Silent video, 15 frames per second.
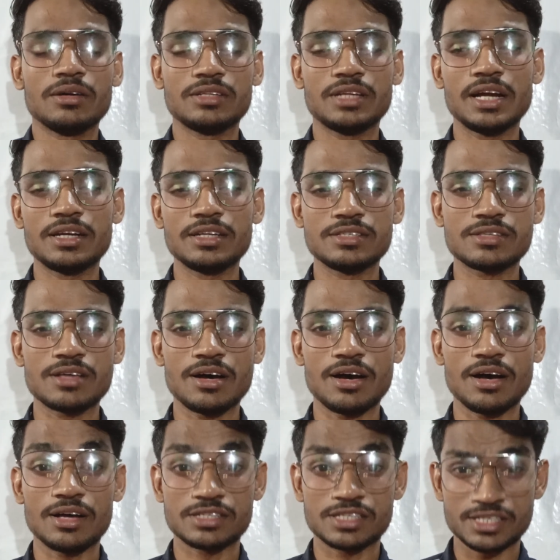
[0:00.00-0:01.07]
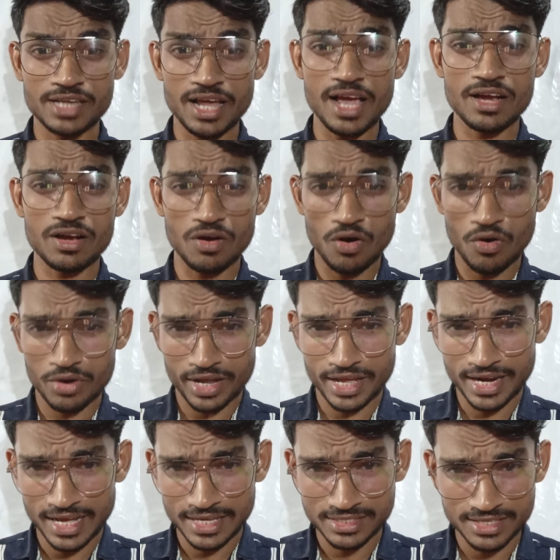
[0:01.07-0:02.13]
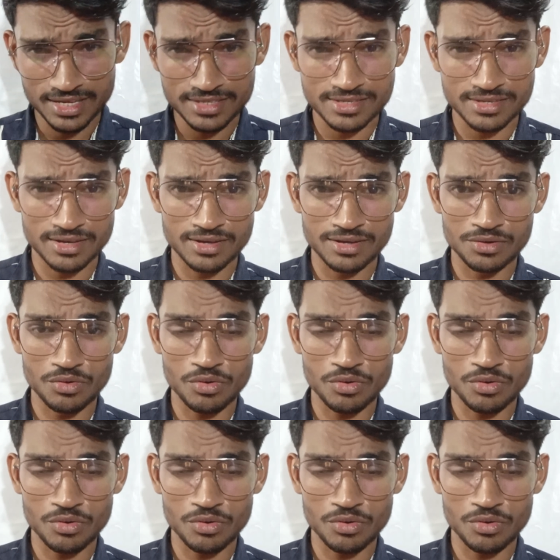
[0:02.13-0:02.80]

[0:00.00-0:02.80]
that is a stack organization.